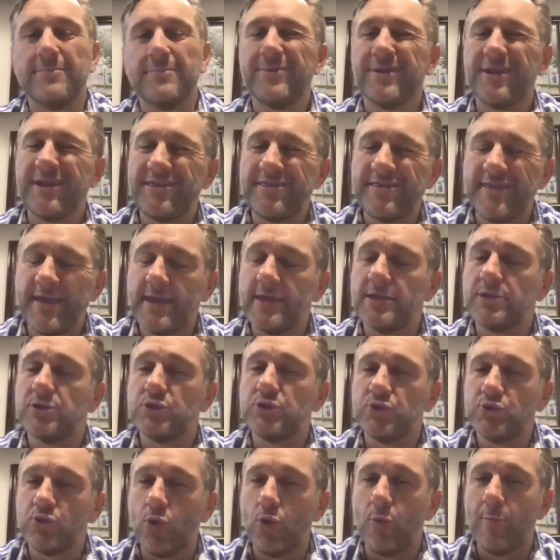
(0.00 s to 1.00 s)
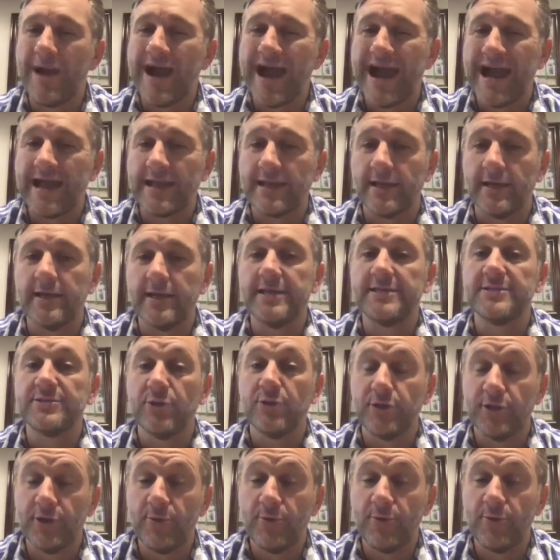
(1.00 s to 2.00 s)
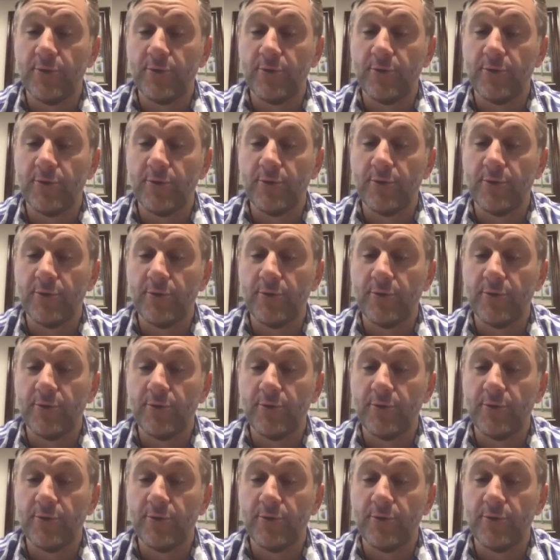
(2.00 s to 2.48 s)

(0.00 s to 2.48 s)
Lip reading: But I think Storm Hannah is on her way.